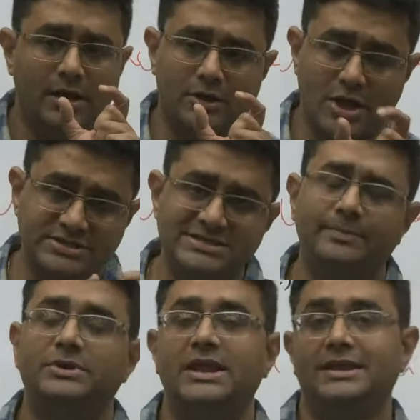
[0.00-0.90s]

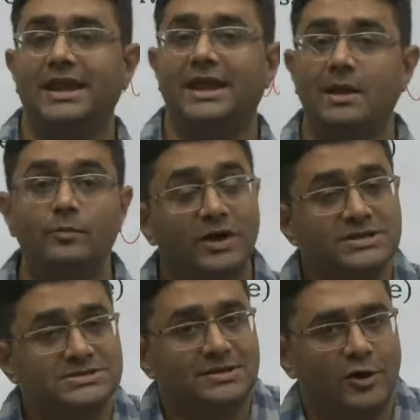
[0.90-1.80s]
concept that they came
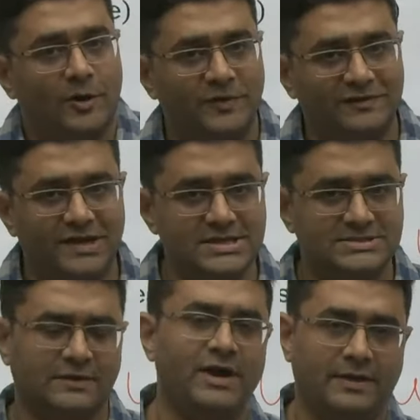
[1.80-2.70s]
was obviously
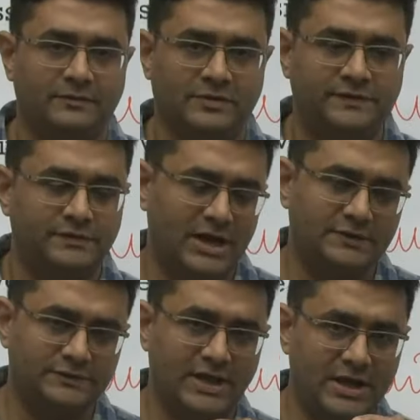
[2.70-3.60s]
survivals, right?
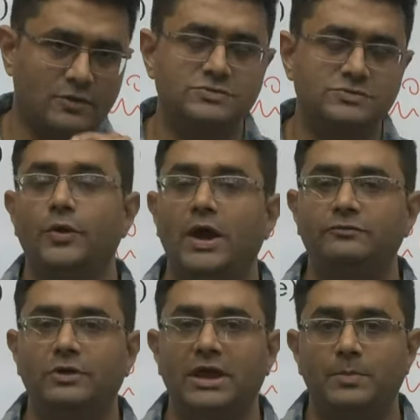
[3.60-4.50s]
So that also you have
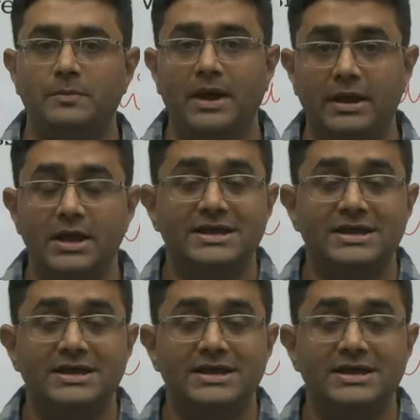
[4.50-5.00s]
to keep in mind.